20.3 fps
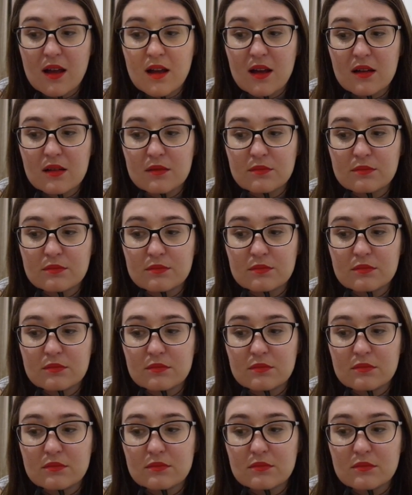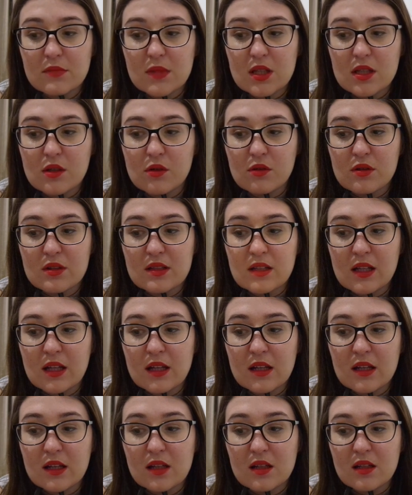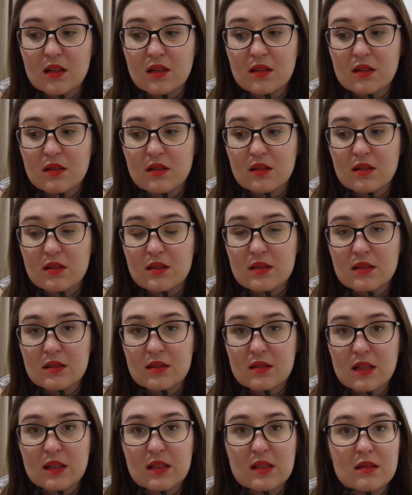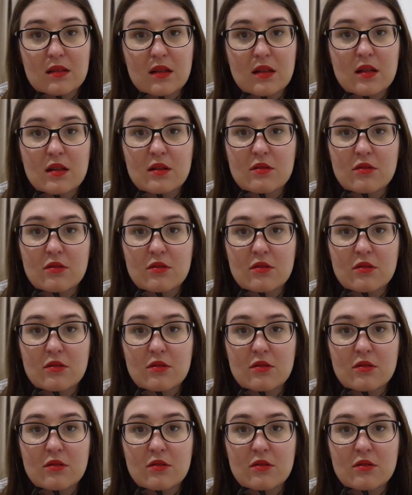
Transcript: So it's like 60